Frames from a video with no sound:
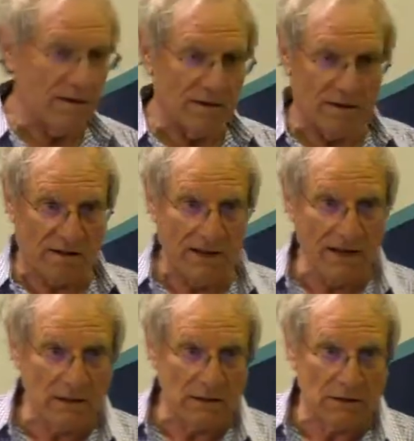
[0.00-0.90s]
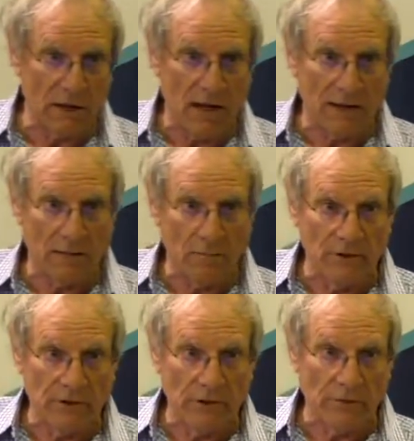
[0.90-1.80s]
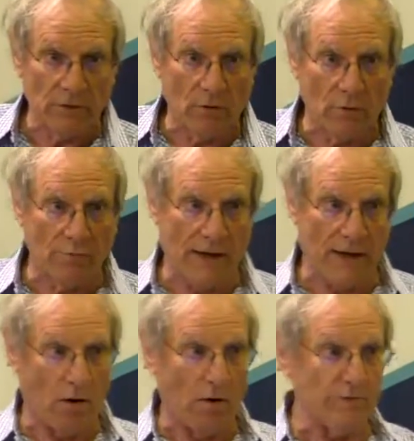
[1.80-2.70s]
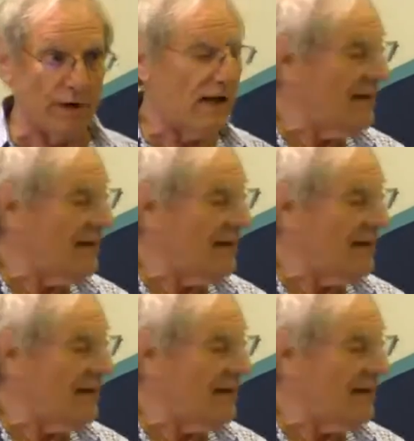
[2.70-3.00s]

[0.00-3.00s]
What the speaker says: things and material payoffs. And he